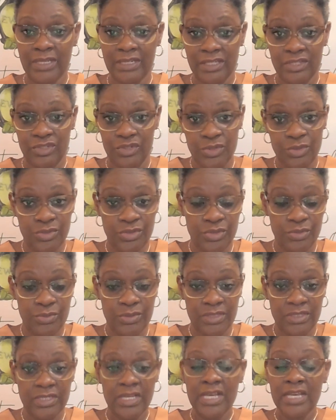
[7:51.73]
I need 2
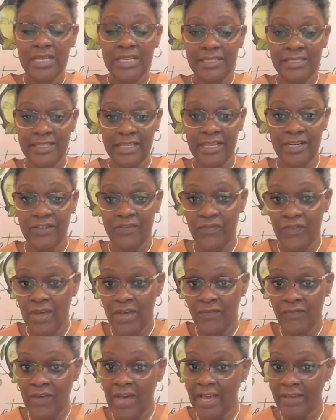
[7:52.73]
students instead of
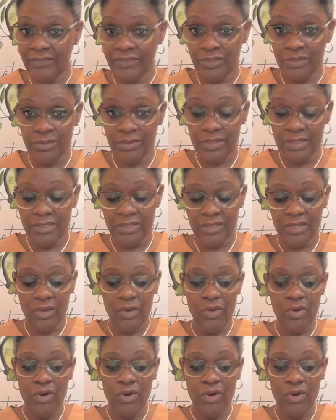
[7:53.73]
5 students,